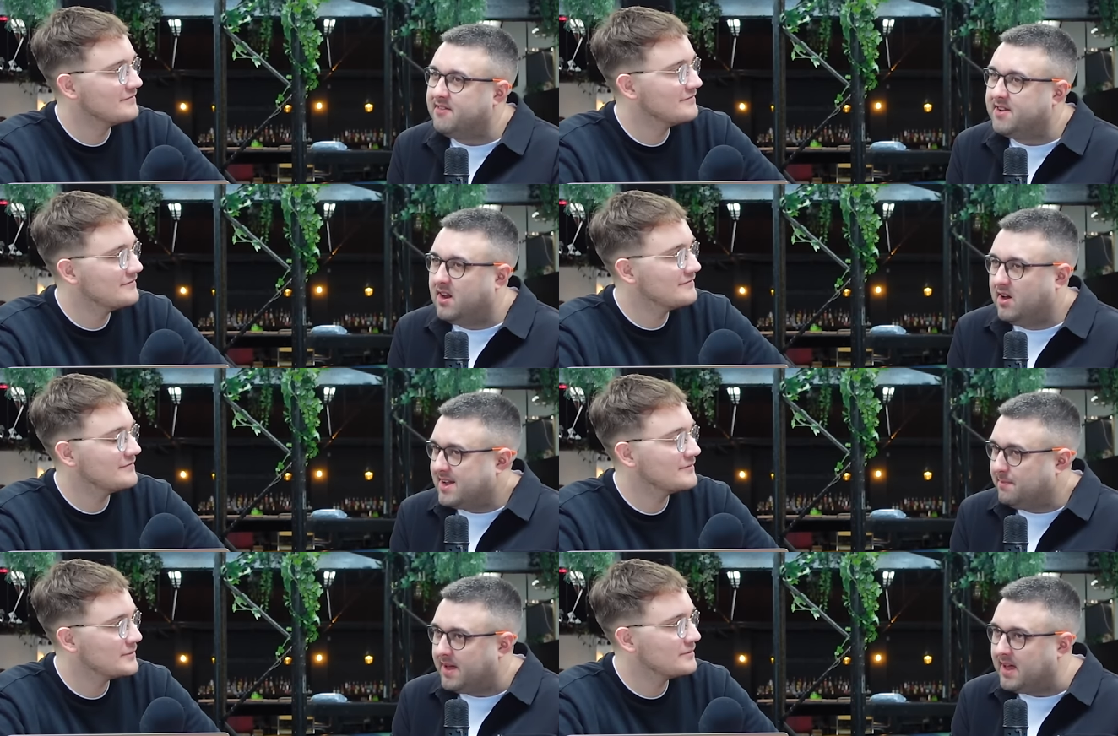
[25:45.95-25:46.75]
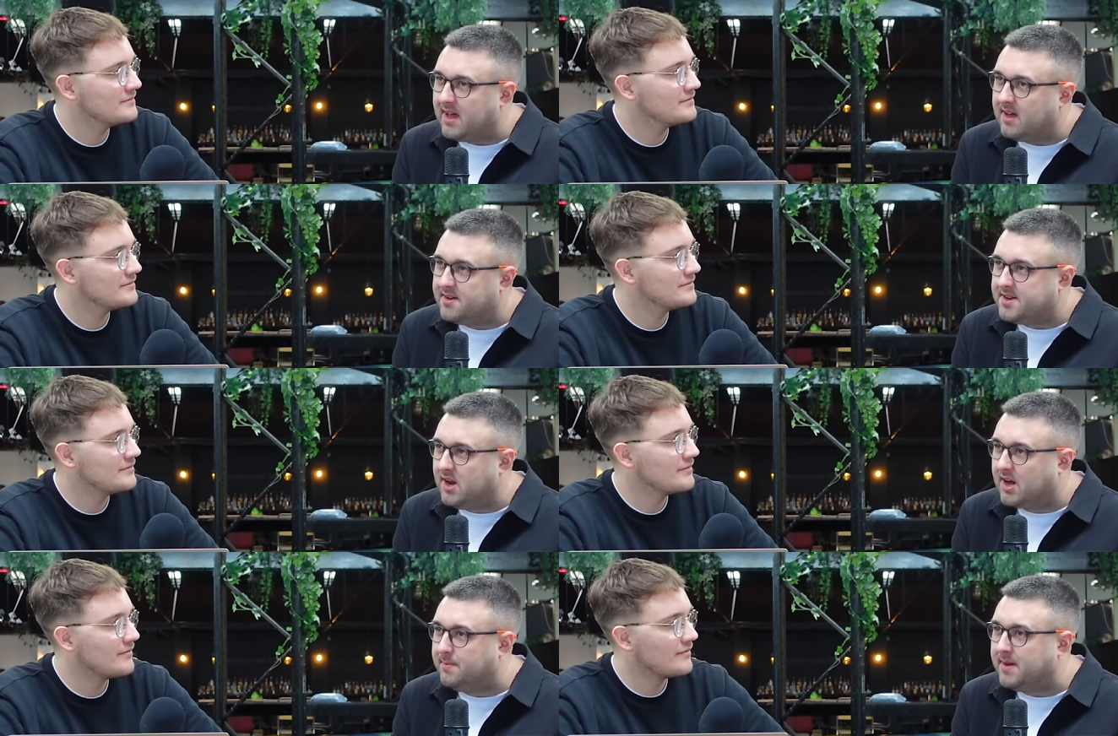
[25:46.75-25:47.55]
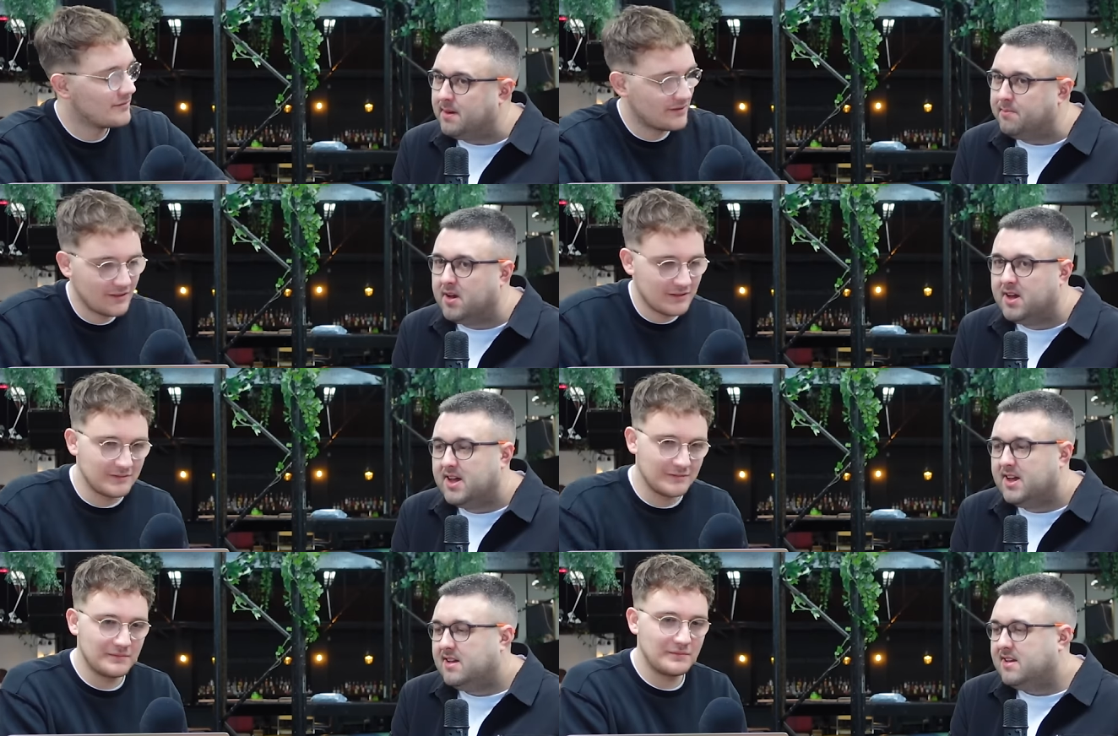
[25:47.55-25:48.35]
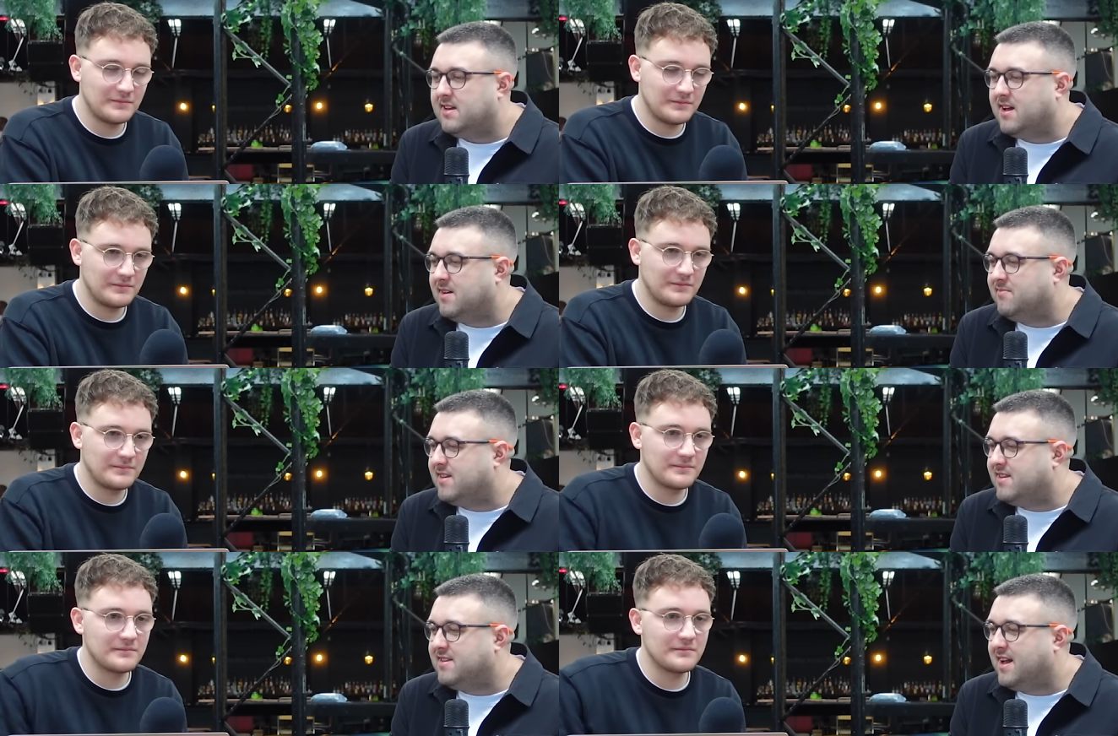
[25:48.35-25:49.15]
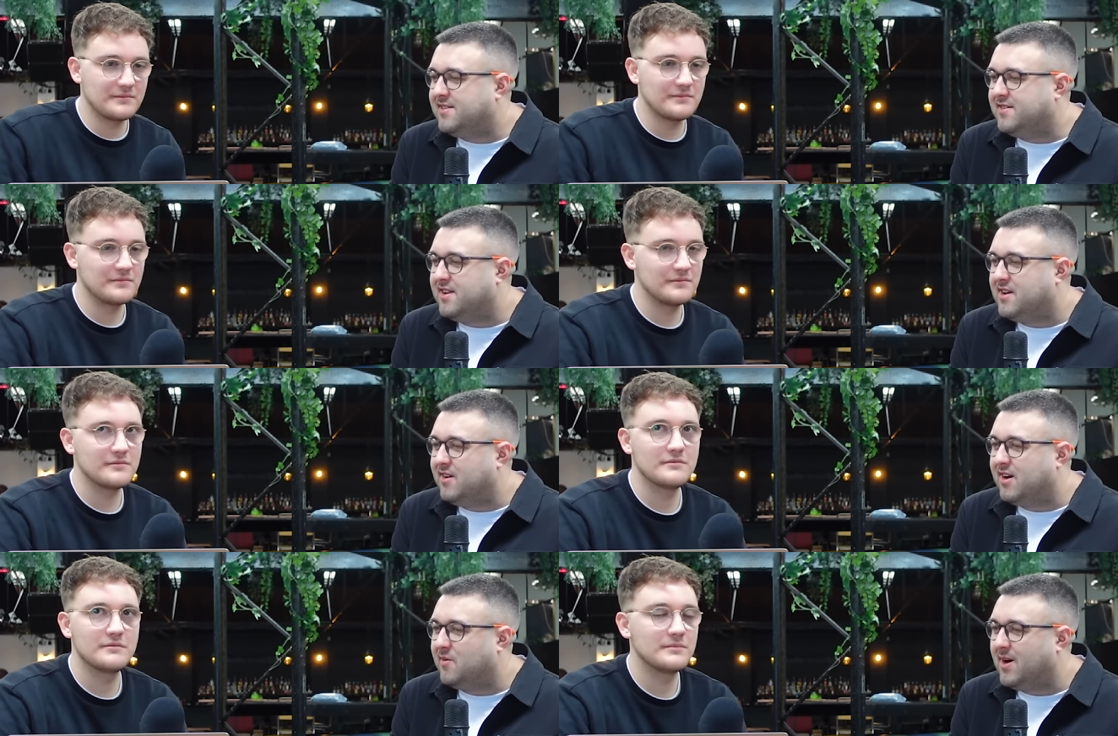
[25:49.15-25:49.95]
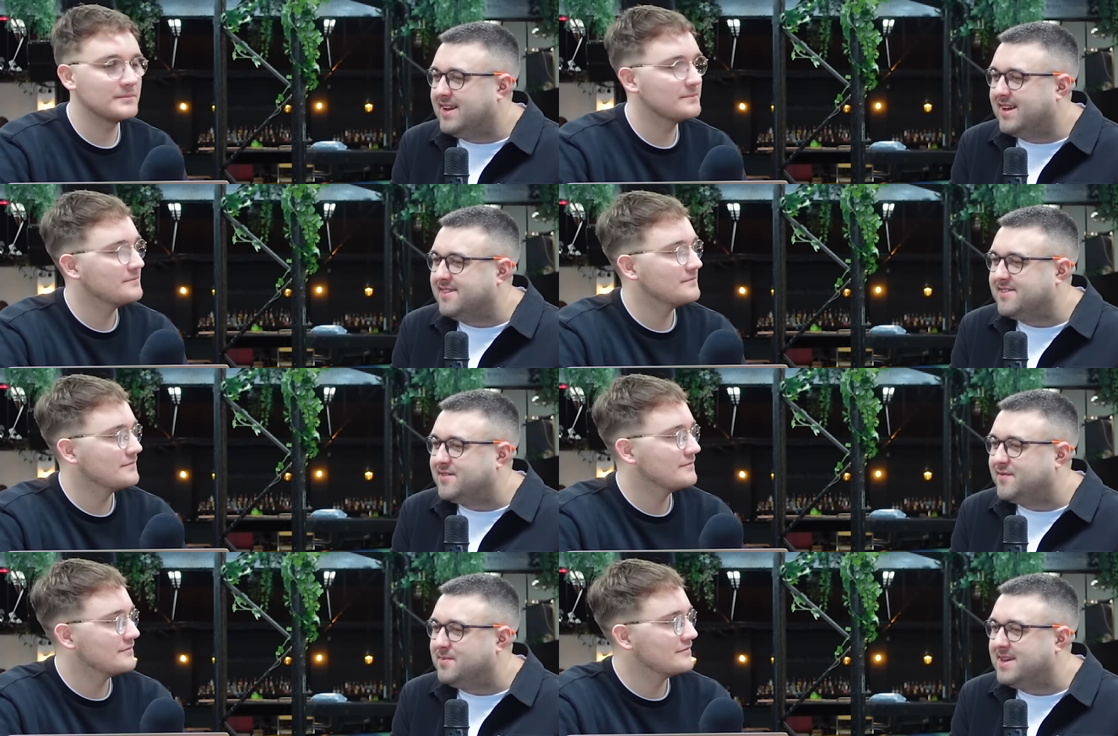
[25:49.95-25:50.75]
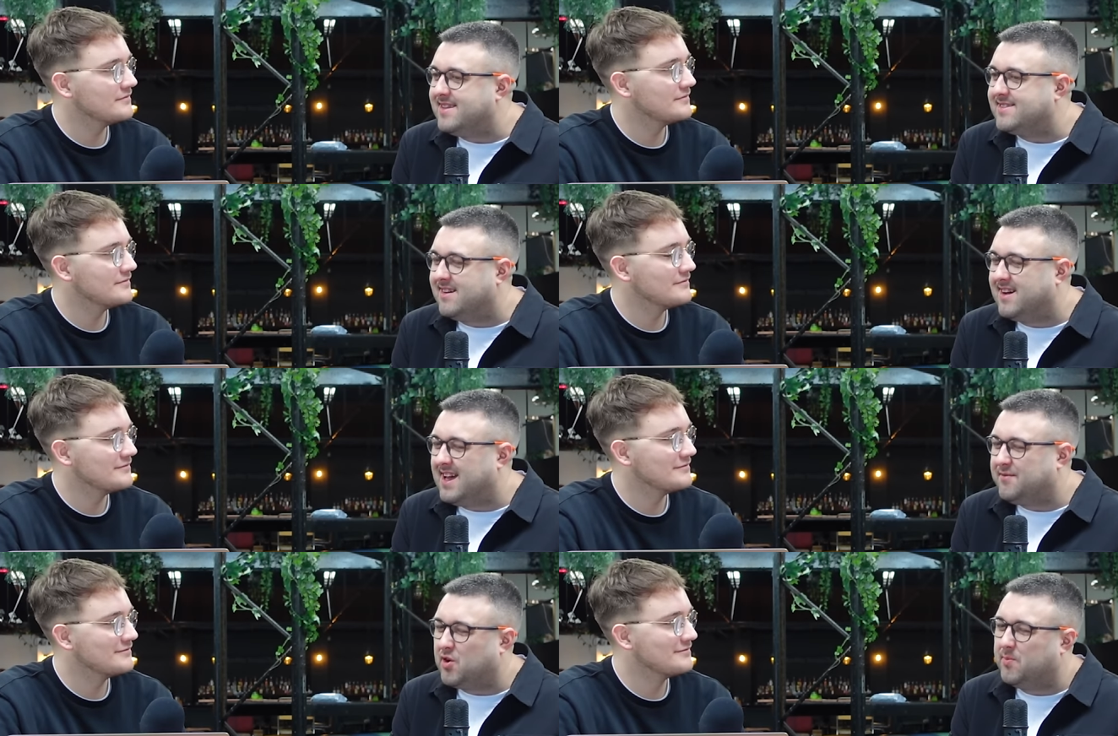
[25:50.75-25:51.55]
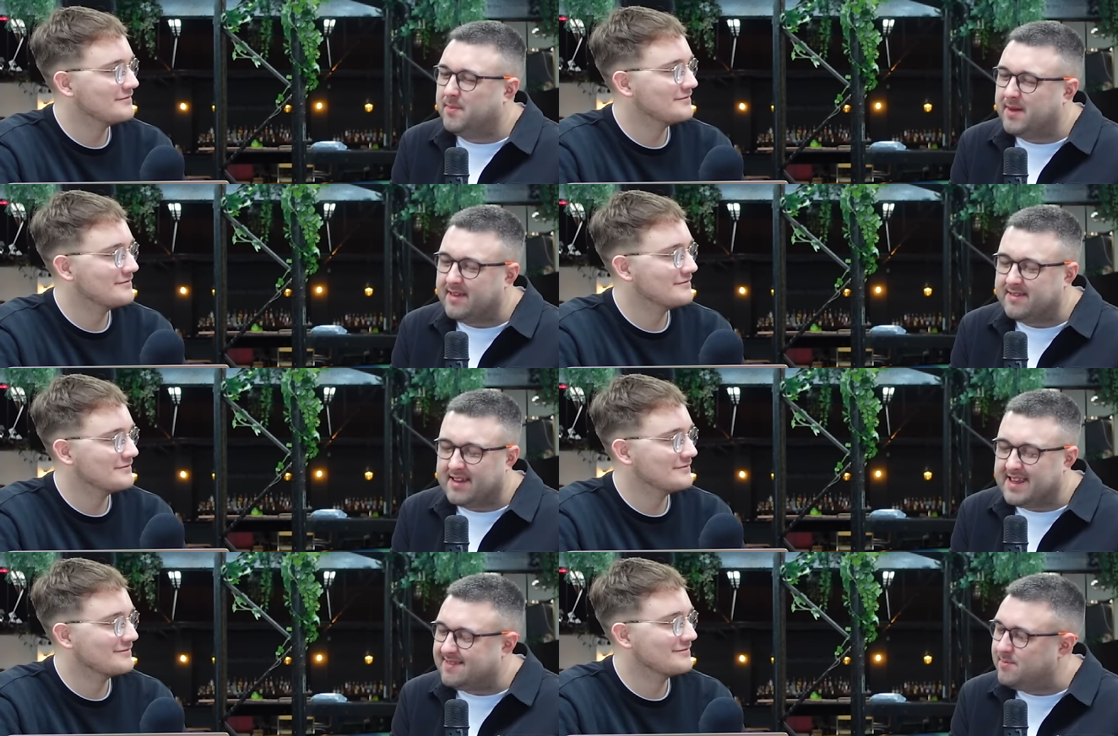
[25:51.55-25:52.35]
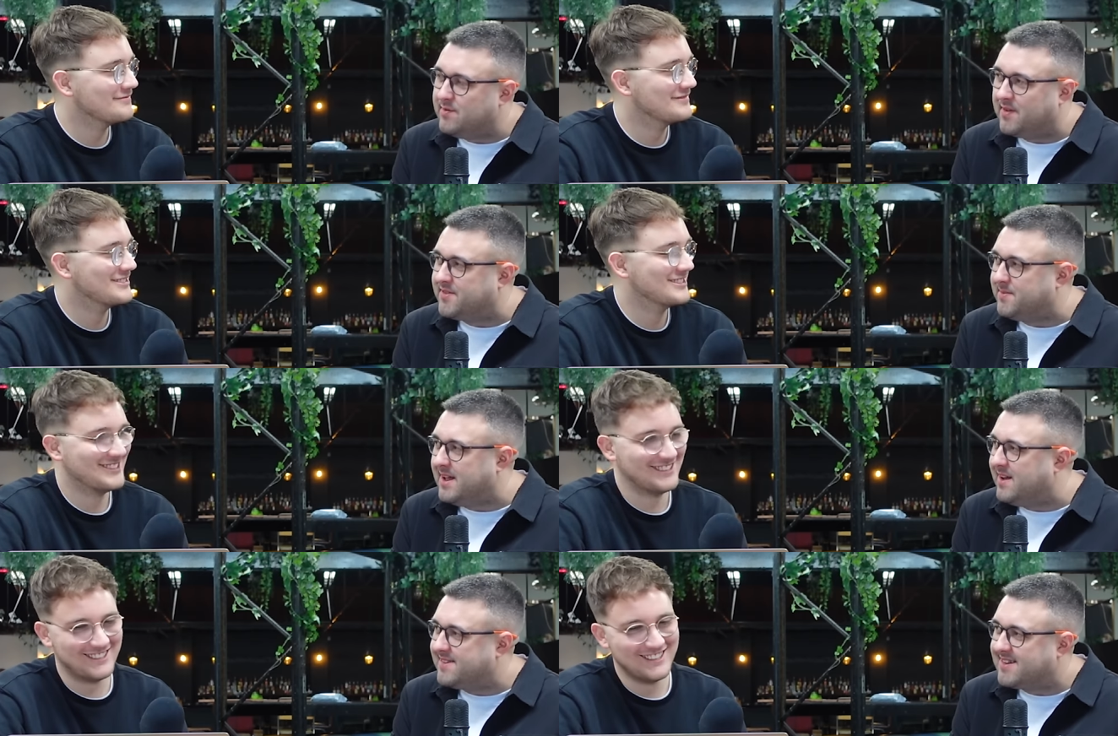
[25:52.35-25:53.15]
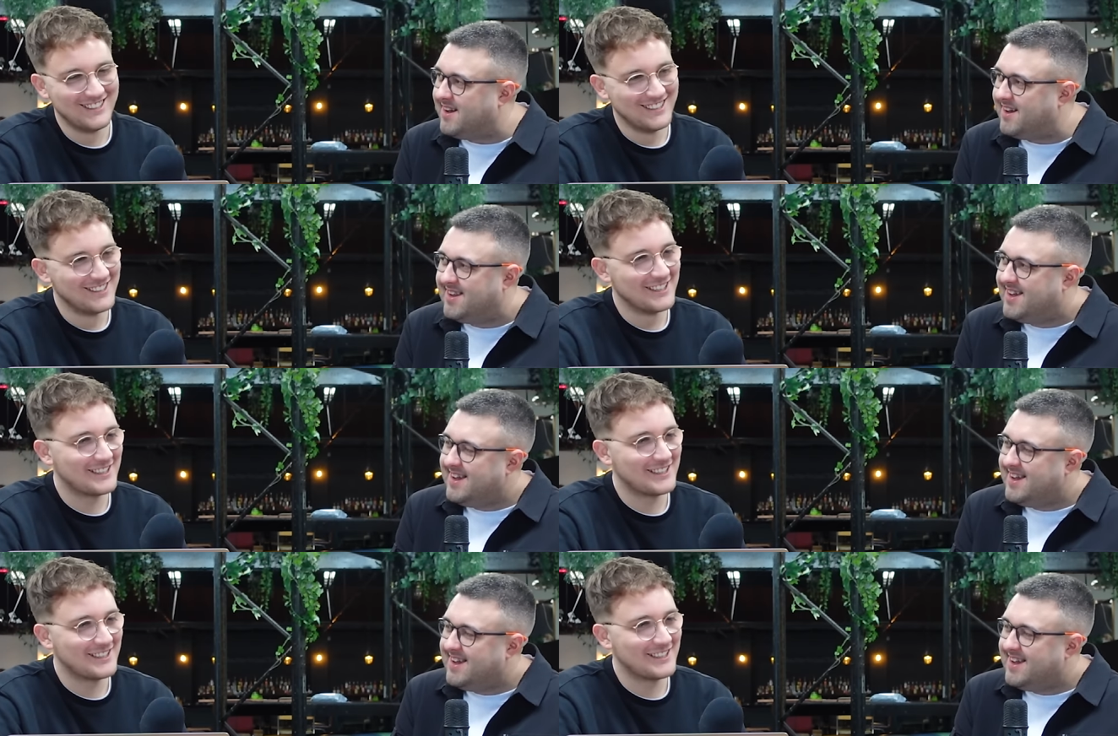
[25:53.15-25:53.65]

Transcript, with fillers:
Speaker 1: I, I like a beer. I do like a beer, but um, as you know, on like away days and stuff, for me, it's like I'll have a couple of beers and I need to move on to something else. I can't,